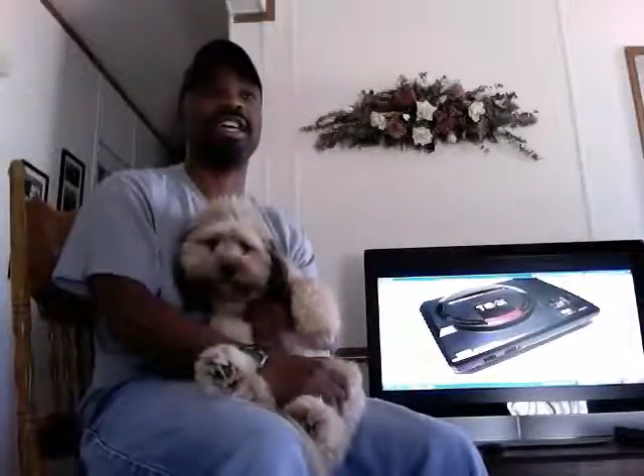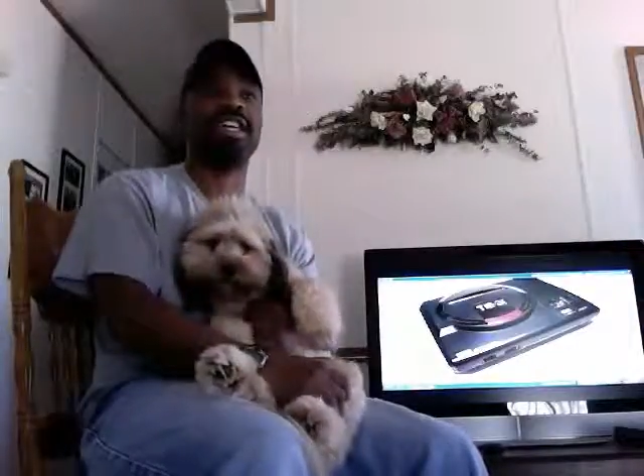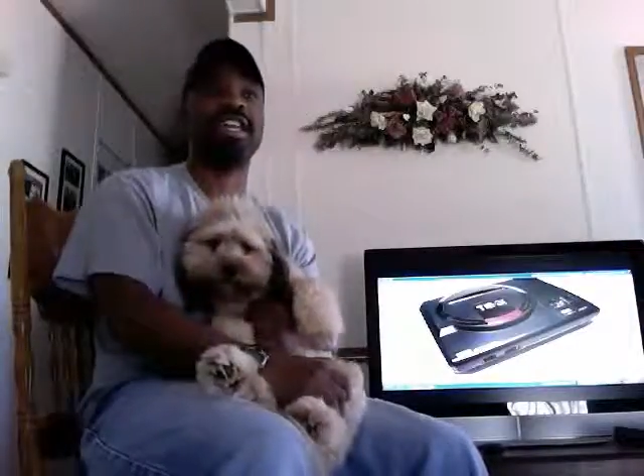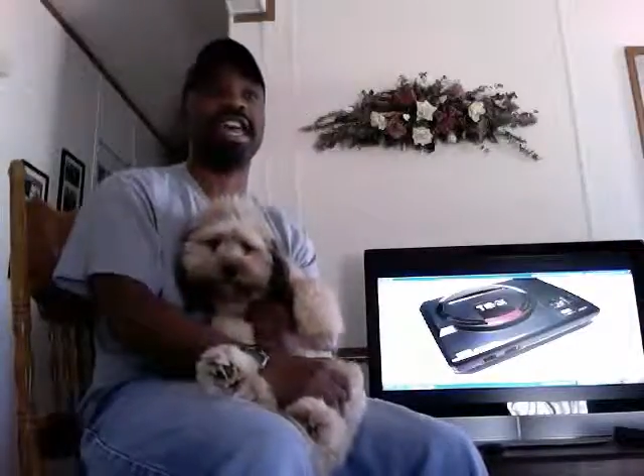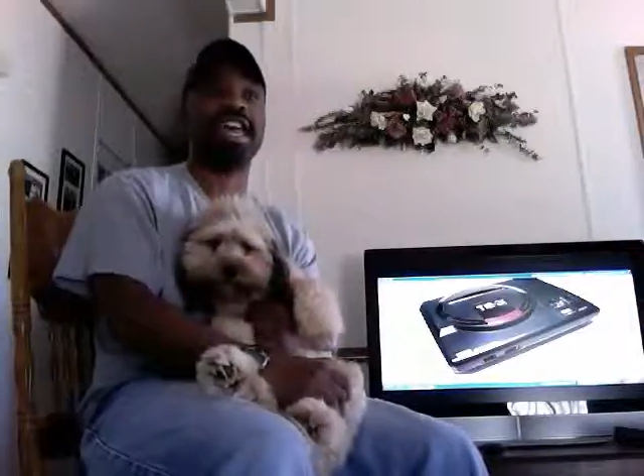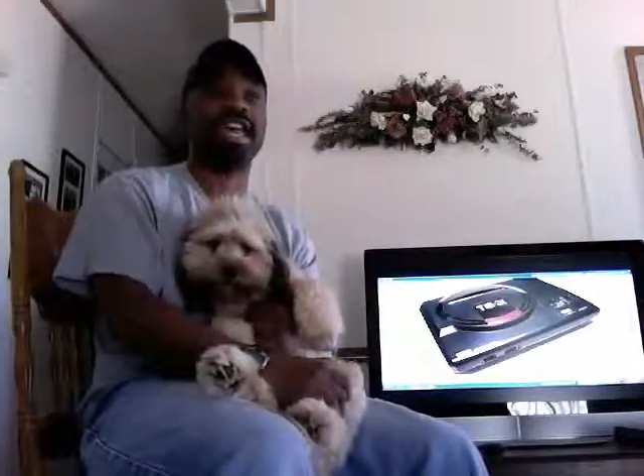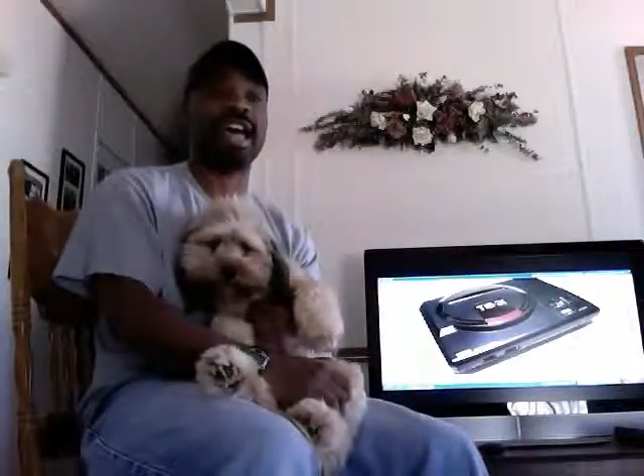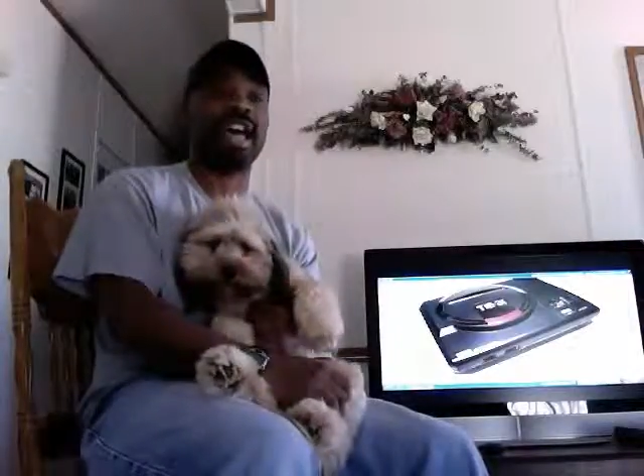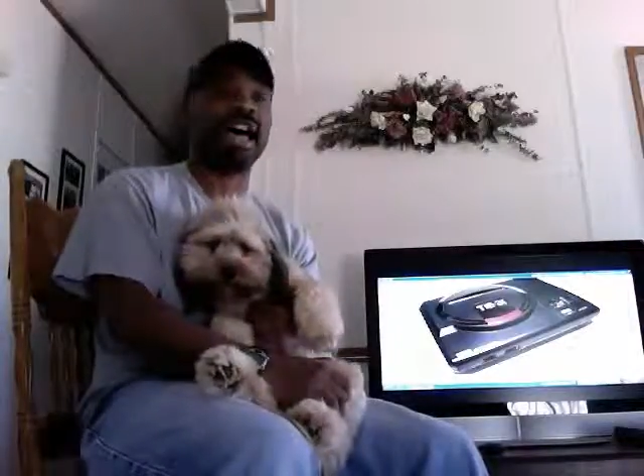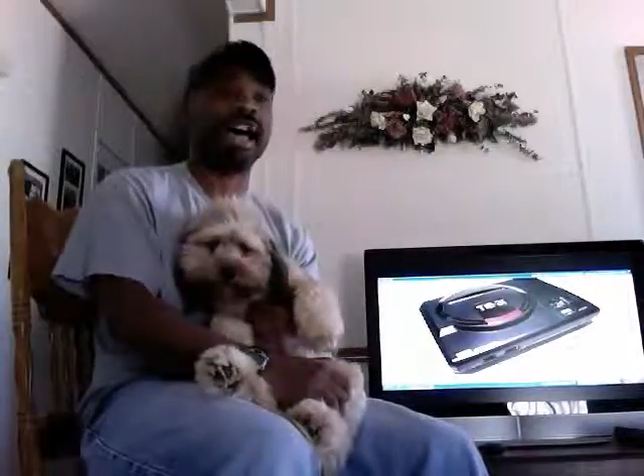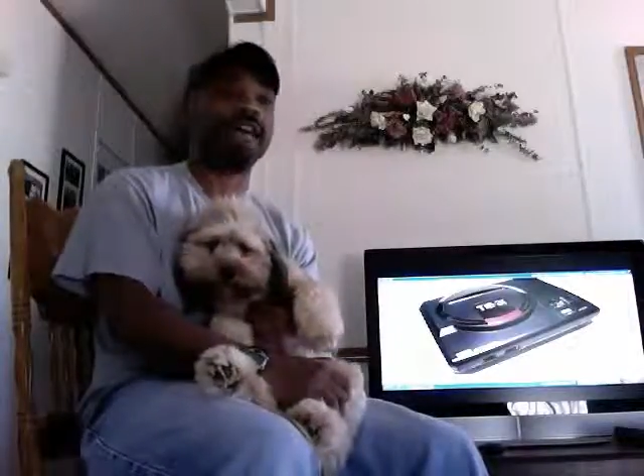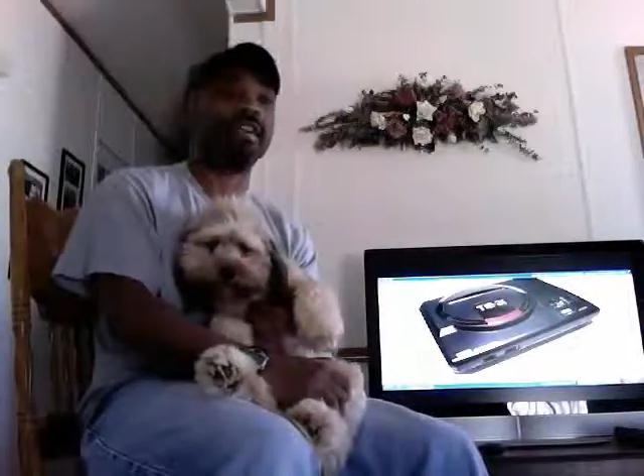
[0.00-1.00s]
that
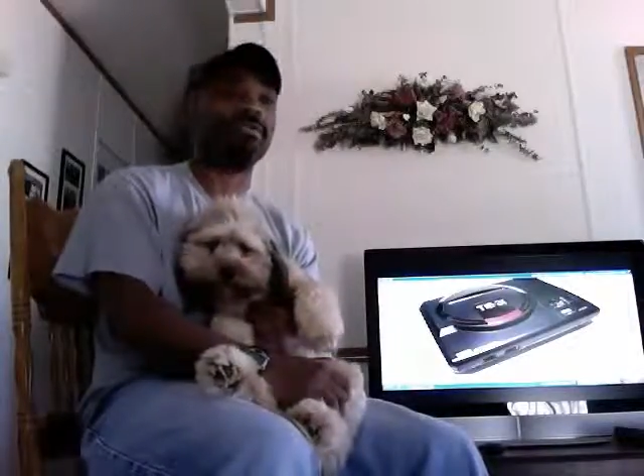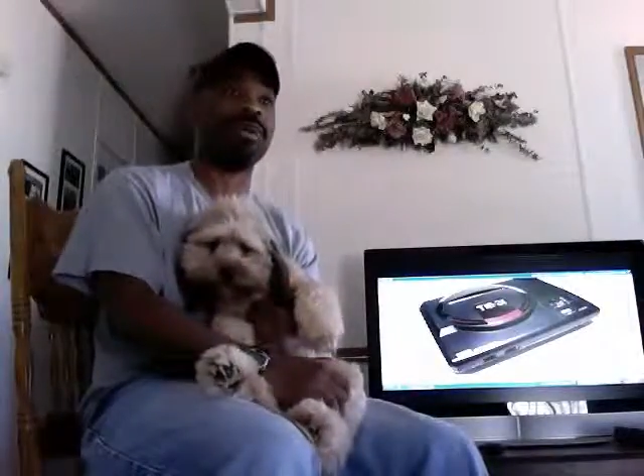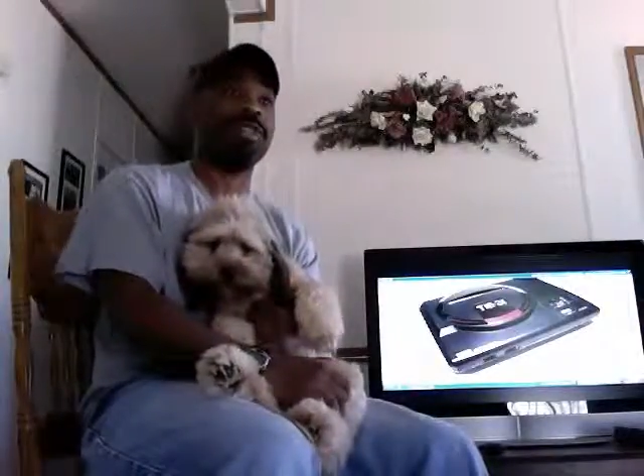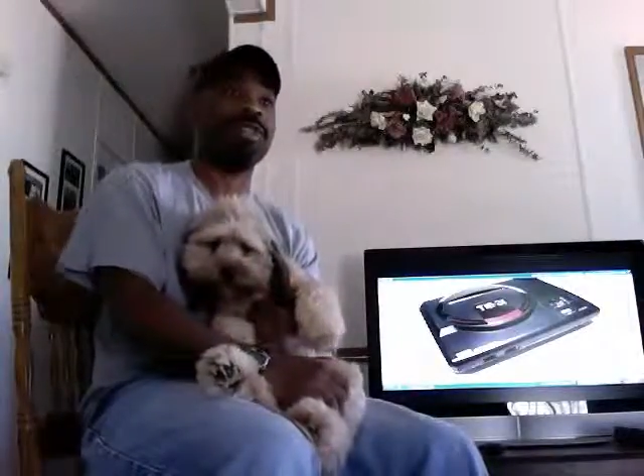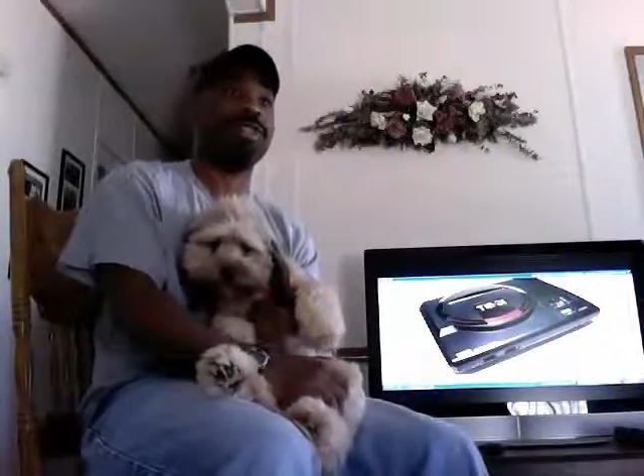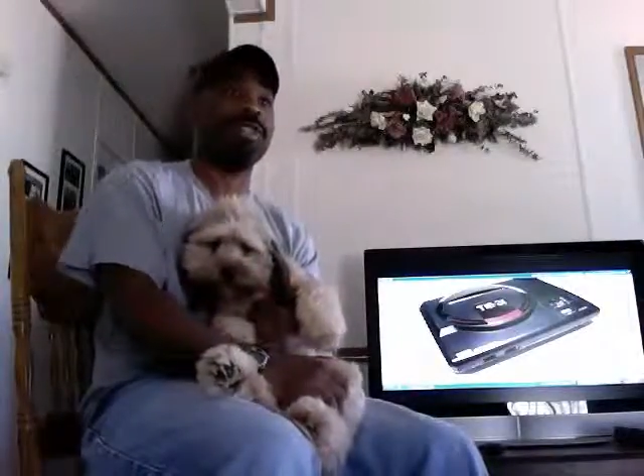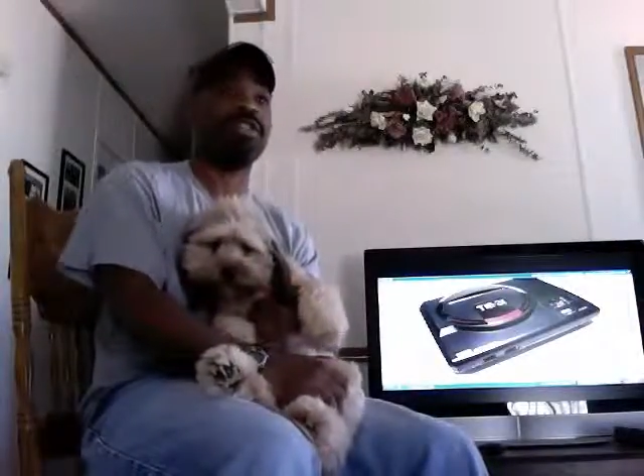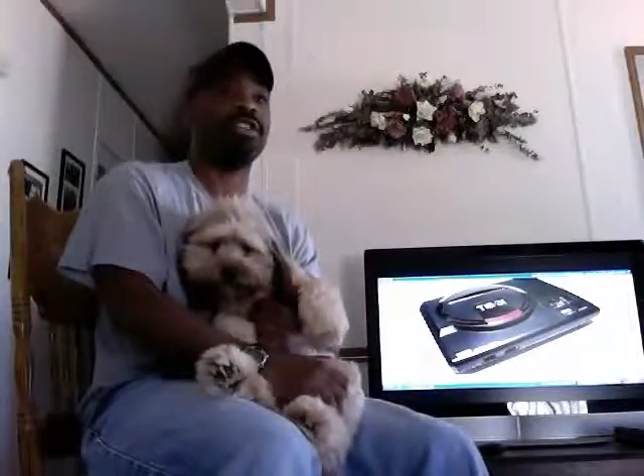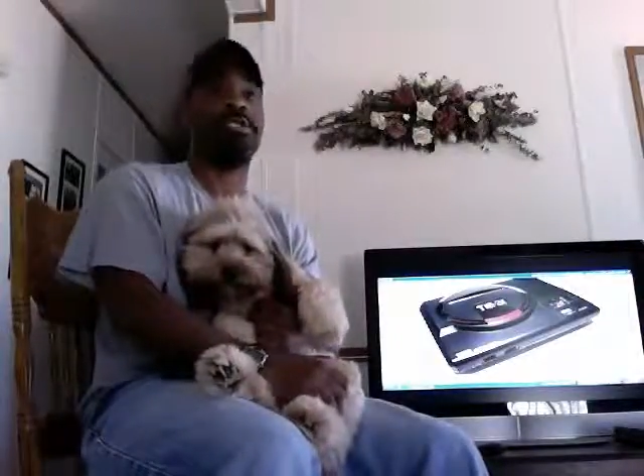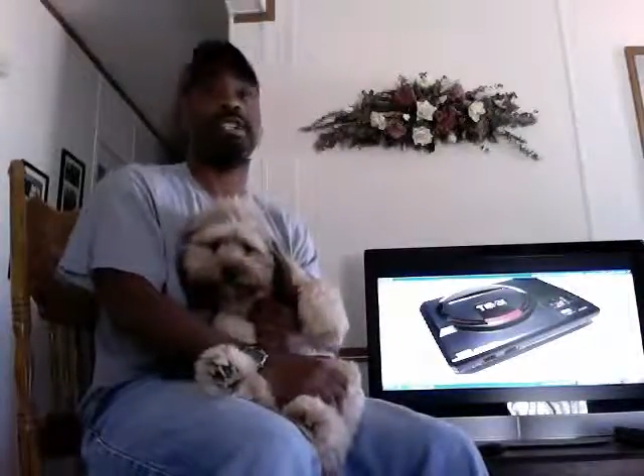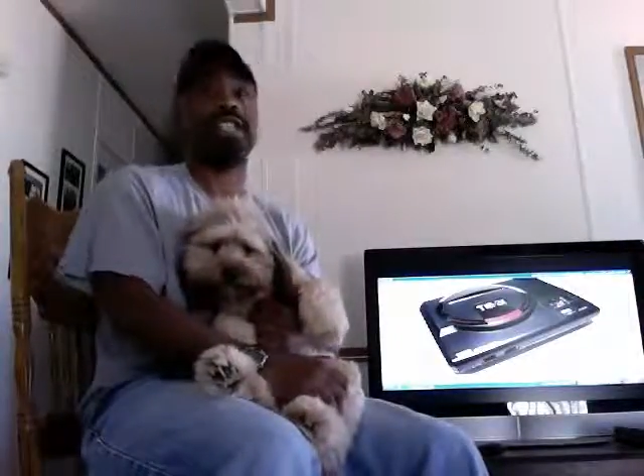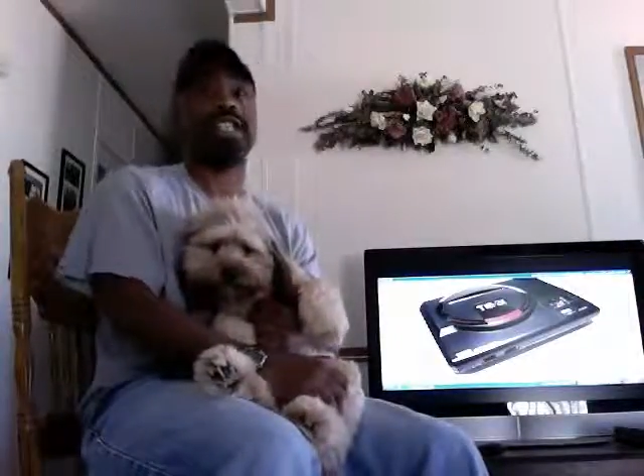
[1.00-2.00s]
I went
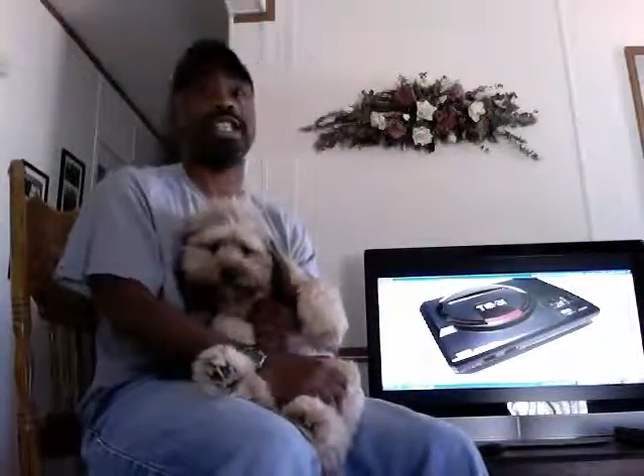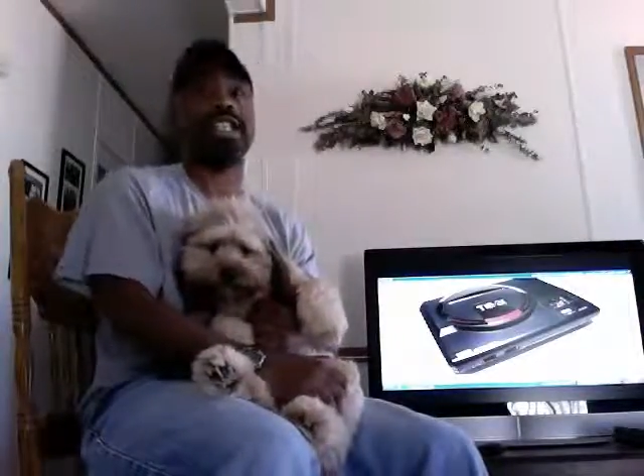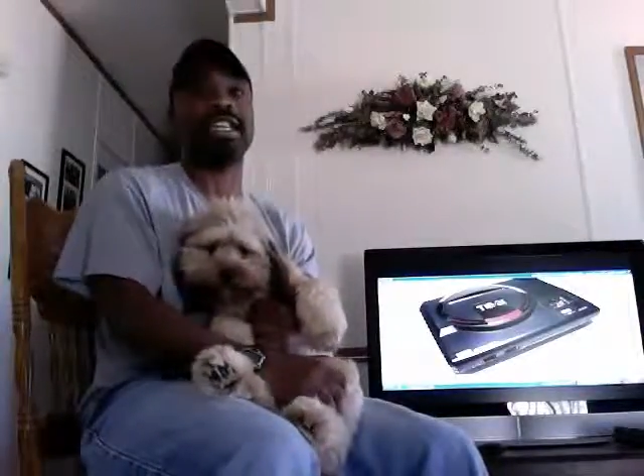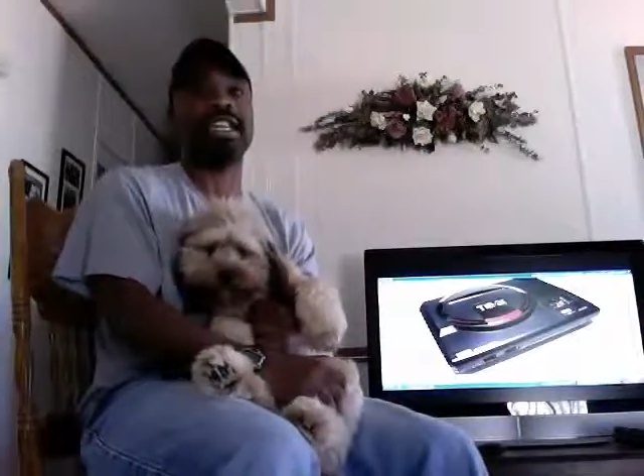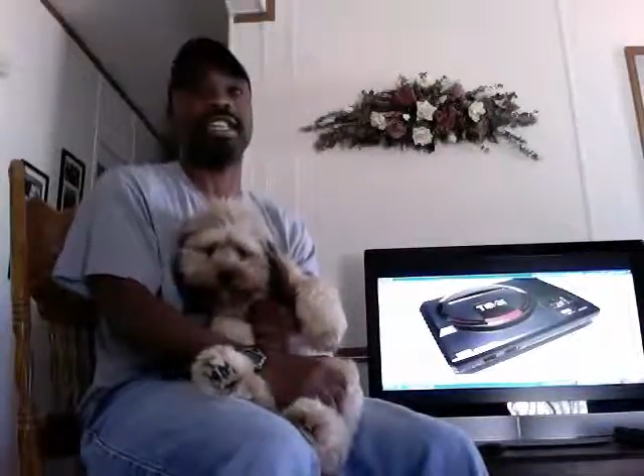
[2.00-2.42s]
totally